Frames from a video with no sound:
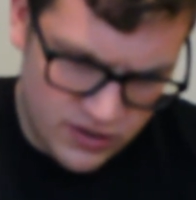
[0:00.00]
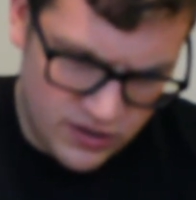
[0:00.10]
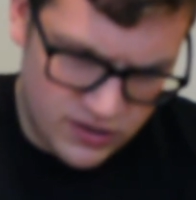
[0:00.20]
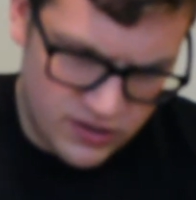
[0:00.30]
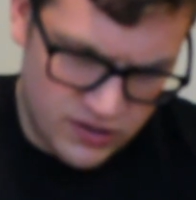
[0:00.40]

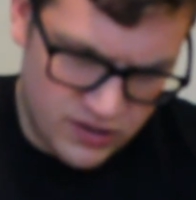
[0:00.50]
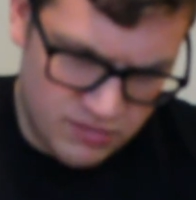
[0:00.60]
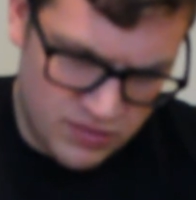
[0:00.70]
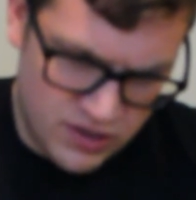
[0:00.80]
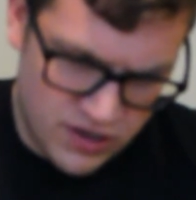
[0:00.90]
It's
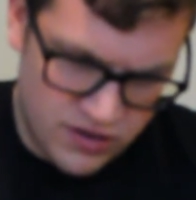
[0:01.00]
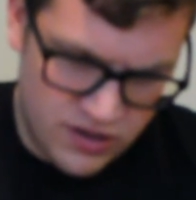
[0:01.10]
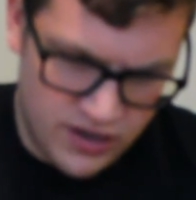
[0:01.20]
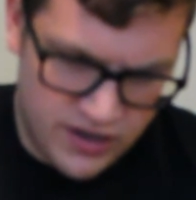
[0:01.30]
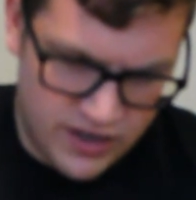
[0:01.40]
another
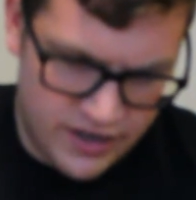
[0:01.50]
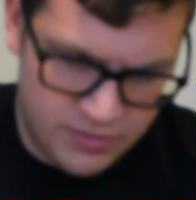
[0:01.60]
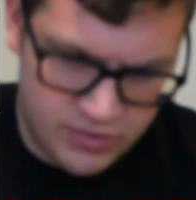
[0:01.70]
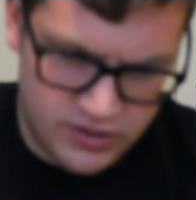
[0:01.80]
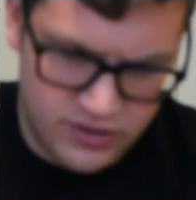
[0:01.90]
thing of
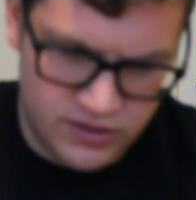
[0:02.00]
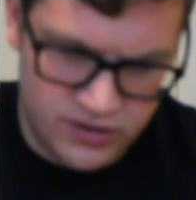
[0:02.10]
hops.